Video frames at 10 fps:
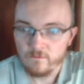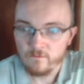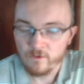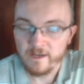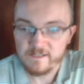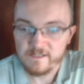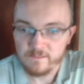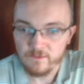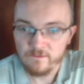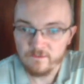Rook has to
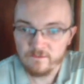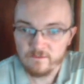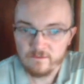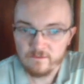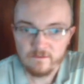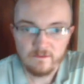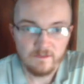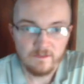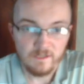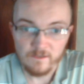move.
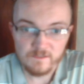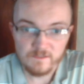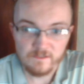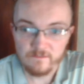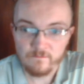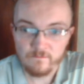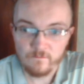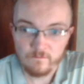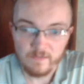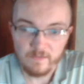He goes to
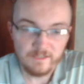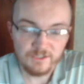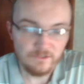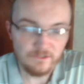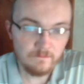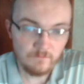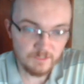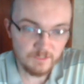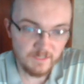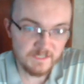h2,
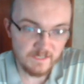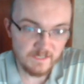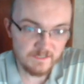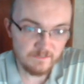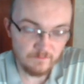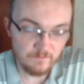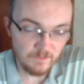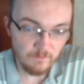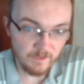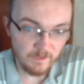which makes sense.
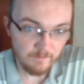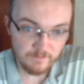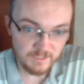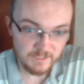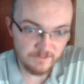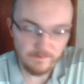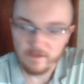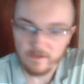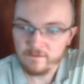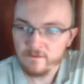You want to protect your
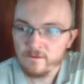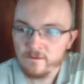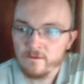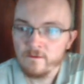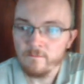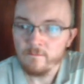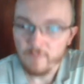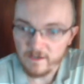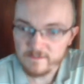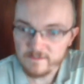pawn.
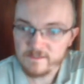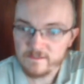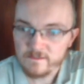But